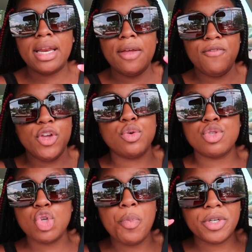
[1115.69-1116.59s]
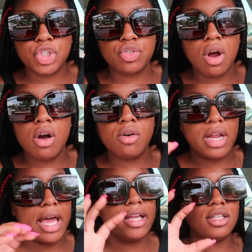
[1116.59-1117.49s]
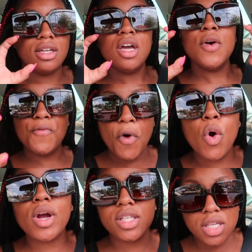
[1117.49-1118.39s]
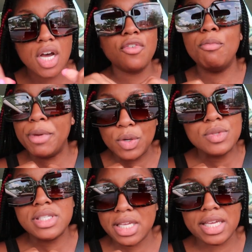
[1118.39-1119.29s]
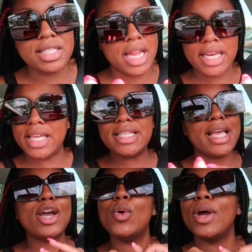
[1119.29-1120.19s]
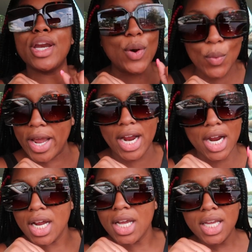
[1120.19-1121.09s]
They feel super strong, like forward, tough built, sis. Like, these ain't going nowhere.